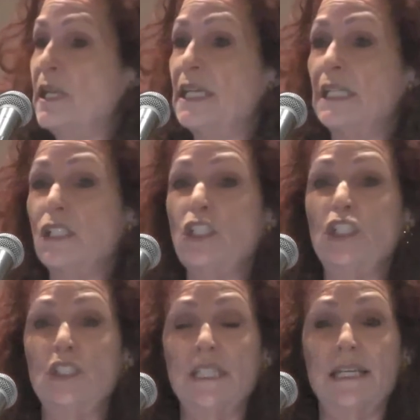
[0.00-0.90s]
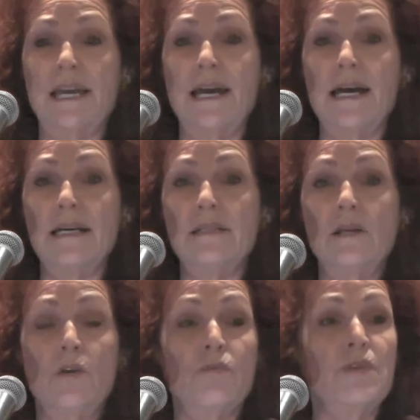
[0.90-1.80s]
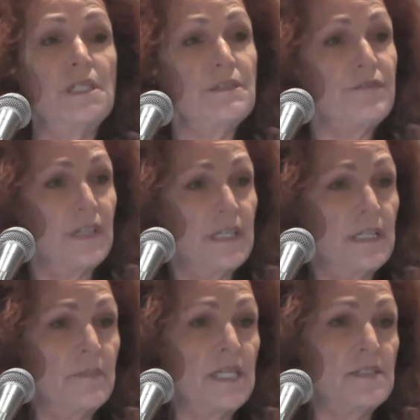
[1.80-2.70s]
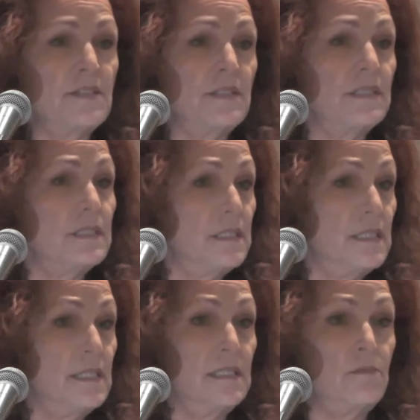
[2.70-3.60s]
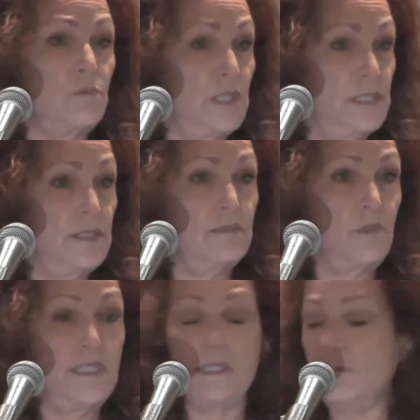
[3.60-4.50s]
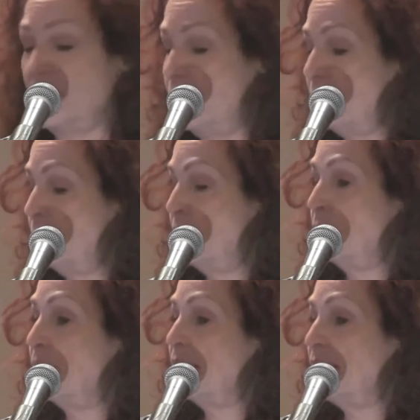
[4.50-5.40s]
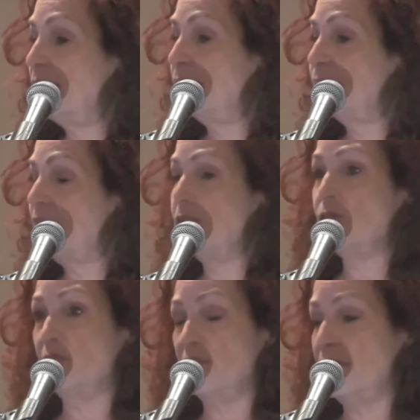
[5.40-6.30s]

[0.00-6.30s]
beginning to look at redefining masculinity, what does it mean to be a man, that sort of